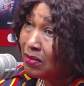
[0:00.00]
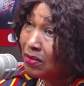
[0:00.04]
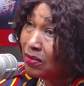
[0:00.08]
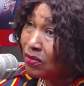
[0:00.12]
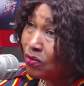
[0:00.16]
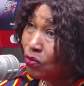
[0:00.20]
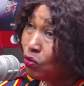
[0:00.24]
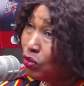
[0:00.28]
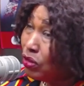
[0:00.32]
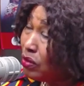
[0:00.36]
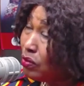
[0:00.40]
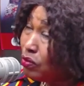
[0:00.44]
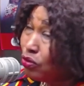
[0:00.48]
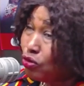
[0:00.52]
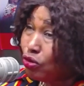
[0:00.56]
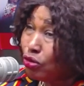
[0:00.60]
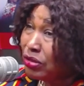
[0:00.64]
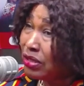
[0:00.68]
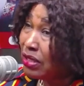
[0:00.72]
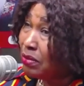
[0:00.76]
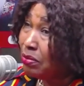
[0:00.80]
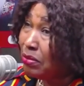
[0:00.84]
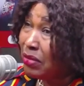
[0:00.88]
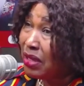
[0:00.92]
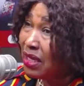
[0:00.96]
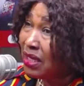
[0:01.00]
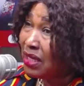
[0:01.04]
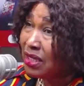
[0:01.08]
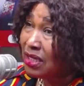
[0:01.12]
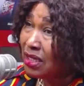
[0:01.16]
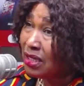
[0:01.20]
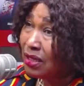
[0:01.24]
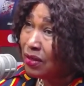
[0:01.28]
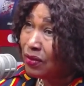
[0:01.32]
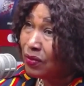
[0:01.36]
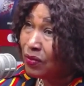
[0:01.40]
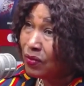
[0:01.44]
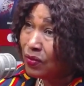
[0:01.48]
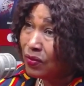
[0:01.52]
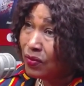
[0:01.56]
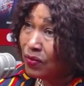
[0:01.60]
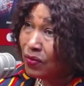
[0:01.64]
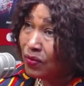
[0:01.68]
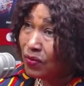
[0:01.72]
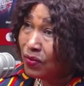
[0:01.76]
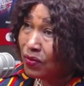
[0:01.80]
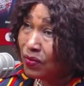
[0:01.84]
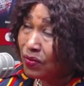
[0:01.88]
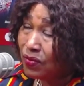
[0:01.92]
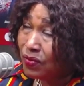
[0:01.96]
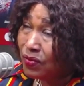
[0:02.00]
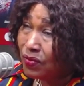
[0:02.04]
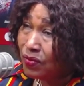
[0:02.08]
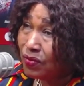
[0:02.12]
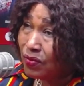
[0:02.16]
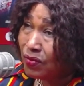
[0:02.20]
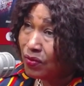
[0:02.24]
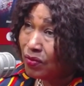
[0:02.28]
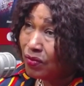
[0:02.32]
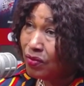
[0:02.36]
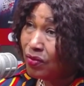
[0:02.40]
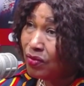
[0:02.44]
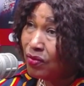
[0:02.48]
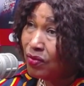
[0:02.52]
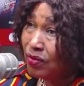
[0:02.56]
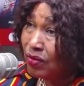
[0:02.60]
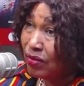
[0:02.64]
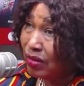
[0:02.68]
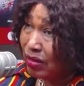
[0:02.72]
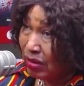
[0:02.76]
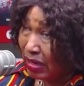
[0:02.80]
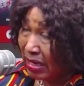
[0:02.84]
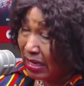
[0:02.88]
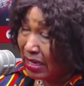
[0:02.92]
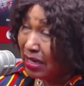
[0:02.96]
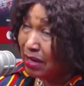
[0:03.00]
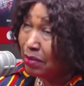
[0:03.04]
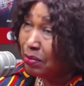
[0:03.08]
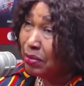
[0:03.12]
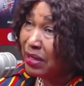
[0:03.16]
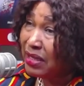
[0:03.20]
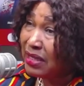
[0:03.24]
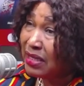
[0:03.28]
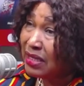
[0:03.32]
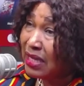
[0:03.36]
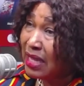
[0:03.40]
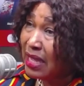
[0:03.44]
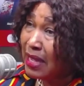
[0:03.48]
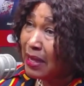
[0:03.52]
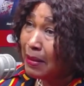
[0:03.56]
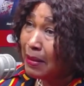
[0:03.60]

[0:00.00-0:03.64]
unim so se mention edibentia